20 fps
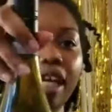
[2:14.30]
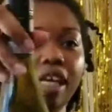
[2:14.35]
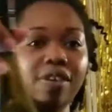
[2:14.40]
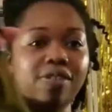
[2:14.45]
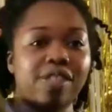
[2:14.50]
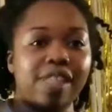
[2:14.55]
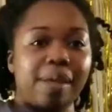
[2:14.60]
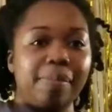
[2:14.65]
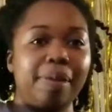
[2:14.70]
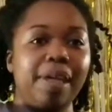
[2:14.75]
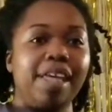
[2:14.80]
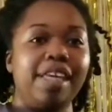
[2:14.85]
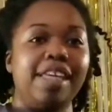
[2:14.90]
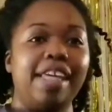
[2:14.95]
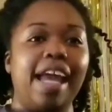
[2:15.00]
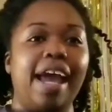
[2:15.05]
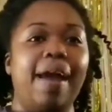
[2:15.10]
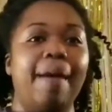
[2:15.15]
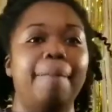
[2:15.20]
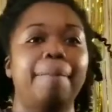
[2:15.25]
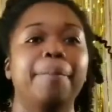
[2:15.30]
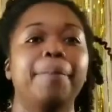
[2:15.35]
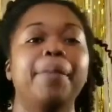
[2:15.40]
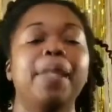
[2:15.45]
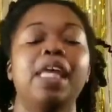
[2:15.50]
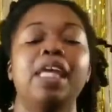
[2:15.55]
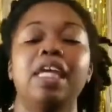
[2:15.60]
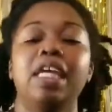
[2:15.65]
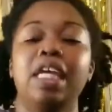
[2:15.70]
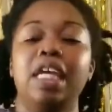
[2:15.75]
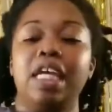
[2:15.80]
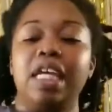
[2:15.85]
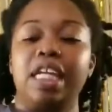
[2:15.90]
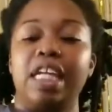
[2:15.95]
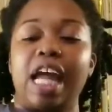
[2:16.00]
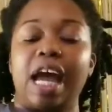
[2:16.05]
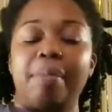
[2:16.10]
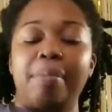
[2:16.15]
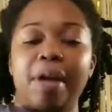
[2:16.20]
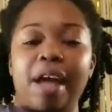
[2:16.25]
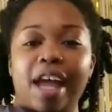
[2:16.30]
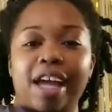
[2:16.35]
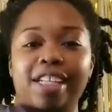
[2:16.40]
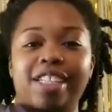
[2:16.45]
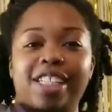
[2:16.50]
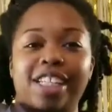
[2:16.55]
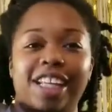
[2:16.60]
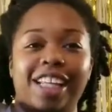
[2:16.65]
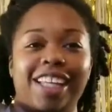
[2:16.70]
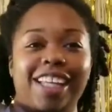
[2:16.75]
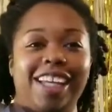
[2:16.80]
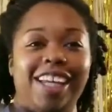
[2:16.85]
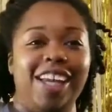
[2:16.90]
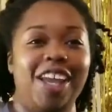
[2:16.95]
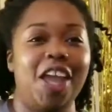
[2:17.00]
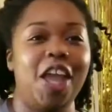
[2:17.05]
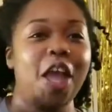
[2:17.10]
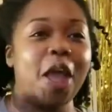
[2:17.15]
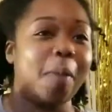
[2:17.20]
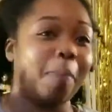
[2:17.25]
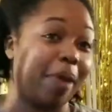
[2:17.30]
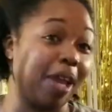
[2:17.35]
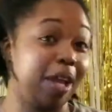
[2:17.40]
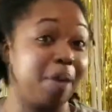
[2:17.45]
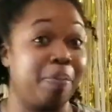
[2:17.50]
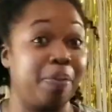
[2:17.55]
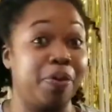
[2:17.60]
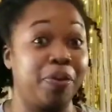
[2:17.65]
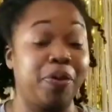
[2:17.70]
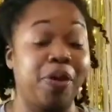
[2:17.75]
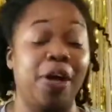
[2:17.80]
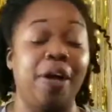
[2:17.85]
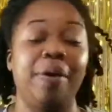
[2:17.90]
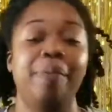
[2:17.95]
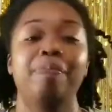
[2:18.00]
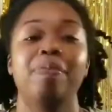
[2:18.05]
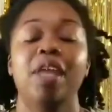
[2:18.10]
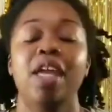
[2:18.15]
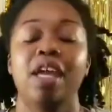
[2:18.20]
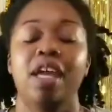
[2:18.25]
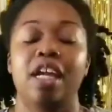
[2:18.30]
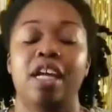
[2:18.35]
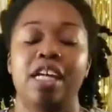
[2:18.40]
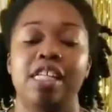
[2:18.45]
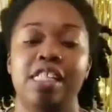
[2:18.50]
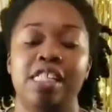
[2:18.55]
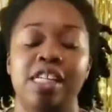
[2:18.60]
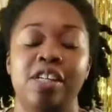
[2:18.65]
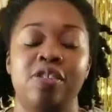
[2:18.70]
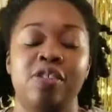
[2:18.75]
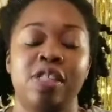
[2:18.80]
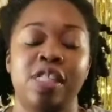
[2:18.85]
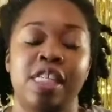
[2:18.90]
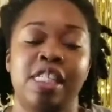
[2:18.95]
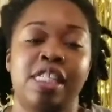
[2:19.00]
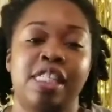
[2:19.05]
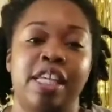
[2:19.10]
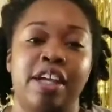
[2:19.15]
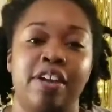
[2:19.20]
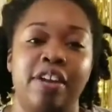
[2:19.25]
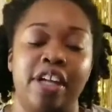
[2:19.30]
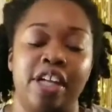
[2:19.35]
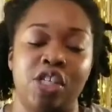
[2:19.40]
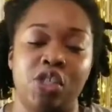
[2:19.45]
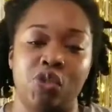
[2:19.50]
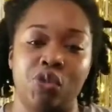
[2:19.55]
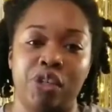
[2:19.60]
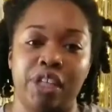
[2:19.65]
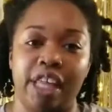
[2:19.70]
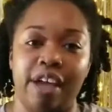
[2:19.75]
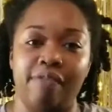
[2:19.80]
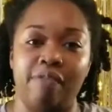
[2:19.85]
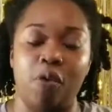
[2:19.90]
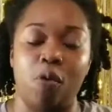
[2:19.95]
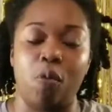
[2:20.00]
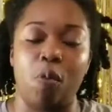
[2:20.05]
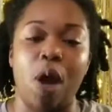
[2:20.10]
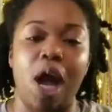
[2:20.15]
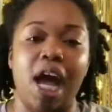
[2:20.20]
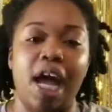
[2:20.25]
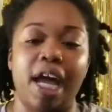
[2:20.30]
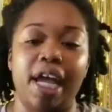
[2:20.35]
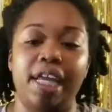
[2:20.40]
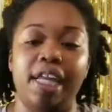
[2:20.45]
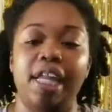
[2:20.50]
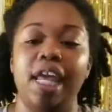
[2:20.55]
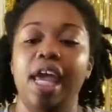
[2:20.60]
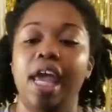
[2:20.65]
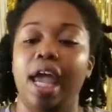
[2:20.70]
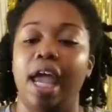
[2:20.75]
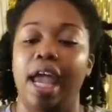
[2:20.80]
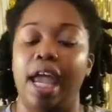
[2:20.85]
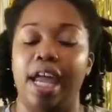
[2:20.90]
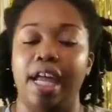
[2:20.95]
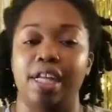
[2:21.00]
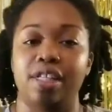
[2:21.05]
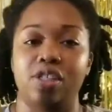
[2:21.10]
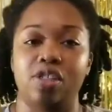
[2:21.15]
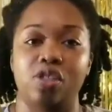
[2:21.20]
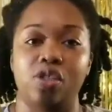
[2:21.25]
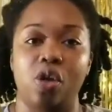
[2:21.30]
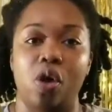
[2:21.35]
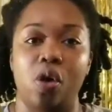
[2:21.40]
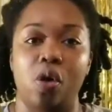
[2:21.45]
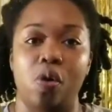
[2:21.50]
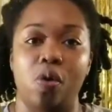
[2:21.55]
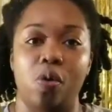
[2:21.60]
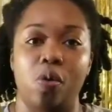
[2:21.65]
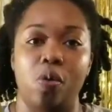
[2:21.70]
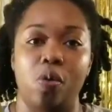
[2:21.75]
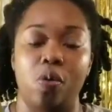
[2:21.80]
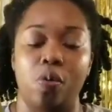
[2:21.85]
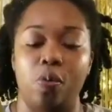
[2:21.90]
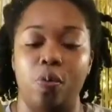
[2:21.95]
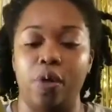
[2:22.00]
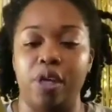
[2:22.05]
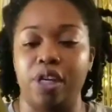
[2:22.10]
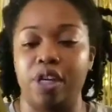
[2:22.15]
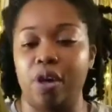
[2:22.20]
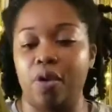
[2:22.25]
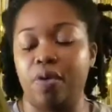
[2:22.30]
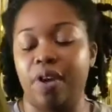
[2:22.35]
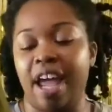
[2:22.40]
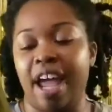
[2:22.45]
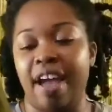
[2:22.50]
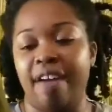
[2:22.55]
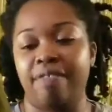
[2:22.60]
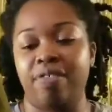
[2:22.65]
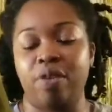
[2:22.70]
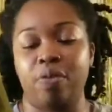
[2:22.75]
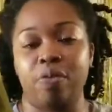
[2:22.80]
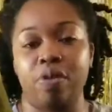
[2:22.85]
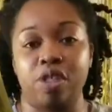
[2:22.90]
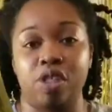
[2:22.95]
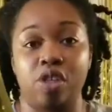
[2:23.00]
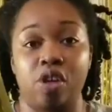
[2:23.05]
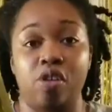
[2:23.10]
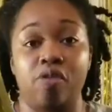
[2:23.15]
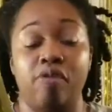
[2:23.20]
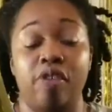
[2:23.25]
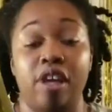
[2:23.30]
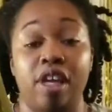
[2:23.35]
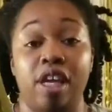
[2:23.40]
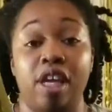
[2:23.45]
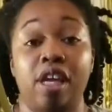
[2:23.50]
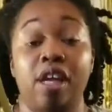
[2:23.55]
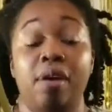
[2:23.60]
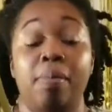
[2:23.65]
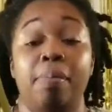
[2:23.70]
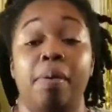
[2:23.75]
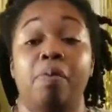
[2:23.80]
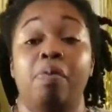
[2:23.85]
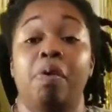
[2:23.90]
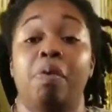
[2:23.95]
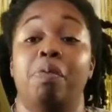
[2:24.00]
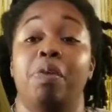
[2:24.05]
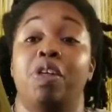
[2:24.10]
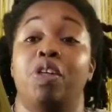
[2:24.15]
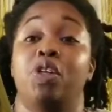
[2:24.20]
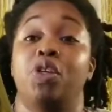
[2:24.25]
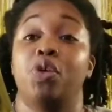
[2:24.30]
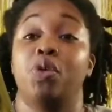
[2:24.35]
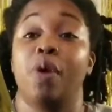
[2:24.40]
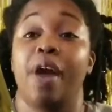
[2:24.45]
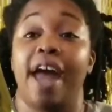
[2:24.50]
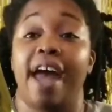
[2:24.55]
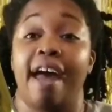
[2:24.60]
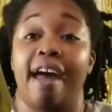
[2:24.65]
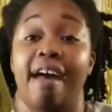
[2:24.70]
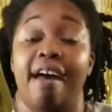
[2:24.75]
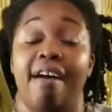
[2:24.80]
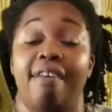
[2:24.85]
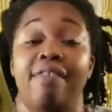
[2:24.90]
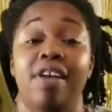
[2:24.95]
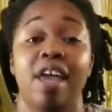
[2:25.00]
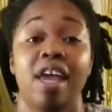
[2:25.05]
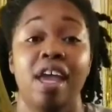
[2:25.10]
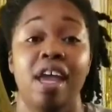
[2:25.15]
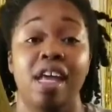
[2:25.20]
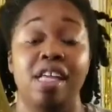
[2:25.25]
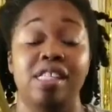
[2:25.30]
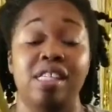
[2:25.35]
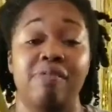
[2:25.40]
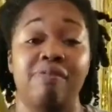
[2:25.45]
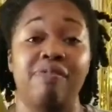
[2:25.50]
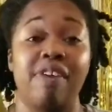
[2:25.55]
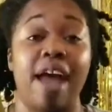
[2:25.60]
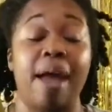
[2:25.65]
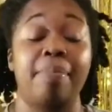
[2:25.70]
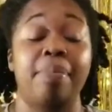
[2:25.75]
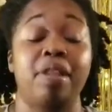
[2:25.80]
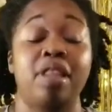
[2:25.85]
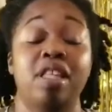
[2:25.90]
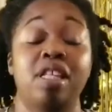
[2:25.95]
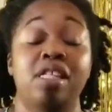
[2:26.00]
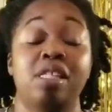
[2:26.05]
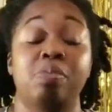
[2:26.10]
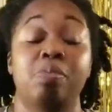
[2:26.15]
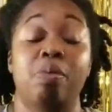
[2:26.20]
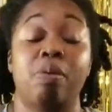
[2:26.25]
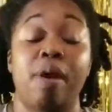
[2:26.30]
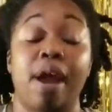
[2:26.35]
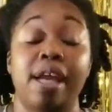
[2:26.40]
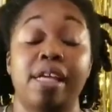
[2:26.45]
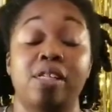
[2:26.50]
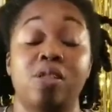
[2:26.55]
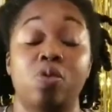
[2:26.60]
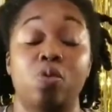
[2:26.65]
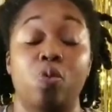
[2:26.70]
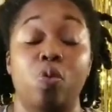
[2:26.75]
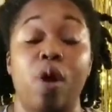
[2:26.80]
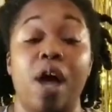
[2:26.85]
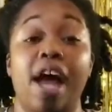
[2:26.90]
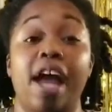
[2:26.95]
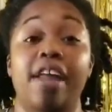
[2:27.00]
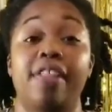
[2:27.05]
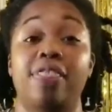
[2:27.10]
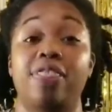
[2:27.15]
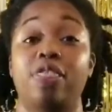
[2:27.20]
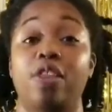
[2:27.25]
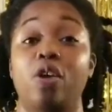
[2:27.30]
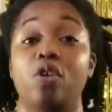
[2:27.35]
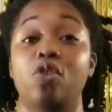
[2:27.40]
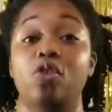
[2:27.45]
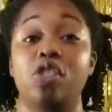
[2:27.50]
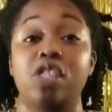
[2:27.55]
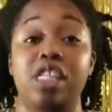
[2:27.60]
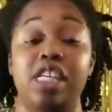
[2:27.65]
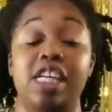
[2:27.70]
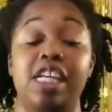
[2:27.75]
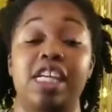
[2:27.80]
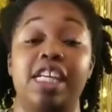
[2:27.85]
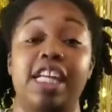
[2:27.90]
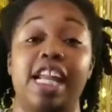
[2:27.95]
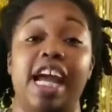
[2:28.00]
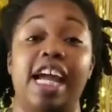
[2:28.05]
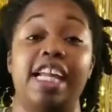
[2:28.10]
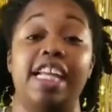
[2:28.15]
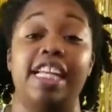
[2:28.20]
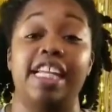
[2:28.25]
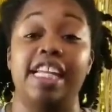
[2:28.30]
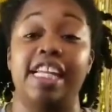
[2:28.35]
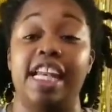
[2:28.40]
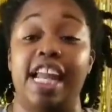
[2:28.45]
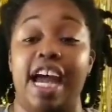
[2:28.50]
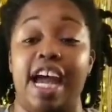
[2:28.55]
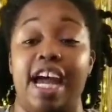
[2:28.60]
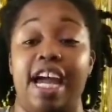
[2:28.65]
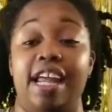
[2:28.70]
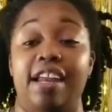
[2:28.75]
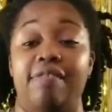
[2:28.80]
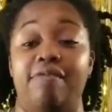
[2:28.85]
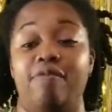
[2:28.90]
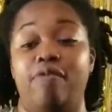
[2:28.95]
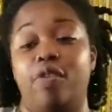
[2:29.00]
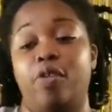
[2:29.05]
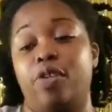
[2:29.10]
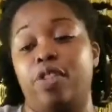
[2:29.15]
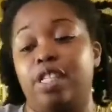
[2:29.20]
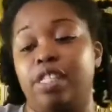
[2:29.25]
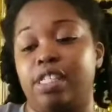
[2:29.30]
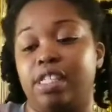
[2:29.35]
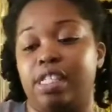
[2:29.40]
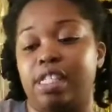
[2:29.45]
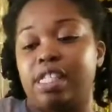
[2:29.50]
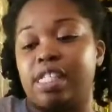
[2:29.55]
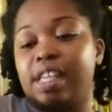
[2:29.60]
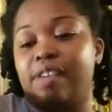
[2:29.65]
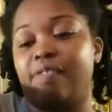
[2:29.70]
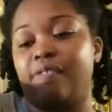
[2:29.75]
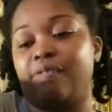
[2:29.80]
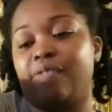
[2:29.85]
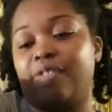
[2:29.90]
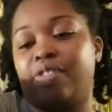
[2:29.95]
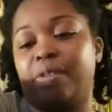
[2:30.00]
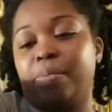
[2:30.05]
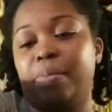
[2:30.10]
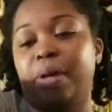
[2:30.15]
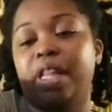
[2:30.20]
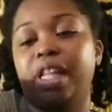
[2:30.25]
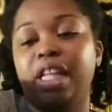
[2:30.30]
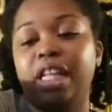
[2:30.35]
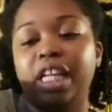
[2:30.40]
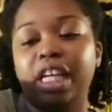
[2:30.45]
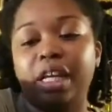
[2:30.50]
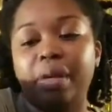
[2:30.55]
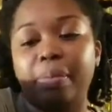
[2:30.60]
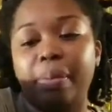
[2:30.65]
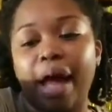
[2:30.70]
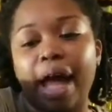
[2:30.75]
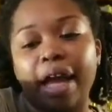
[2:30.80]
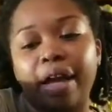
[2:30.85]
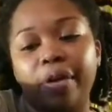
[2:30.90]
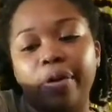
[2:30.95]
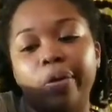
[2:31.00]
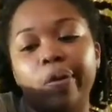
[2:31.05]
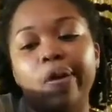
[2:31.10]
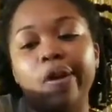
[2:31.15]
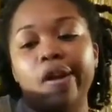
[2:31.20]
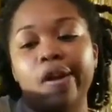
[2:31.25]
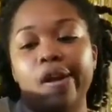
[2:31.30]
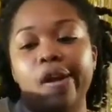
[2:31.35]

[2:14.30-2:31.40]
can you see me? Yeah. INAMA actually, peekaboo, huh? Considers this their entry-level wine, and so we don't have the Reserva here, but what we do have is a fabulous priced wine, $13.99 for, this is a 750 milliliter bottle.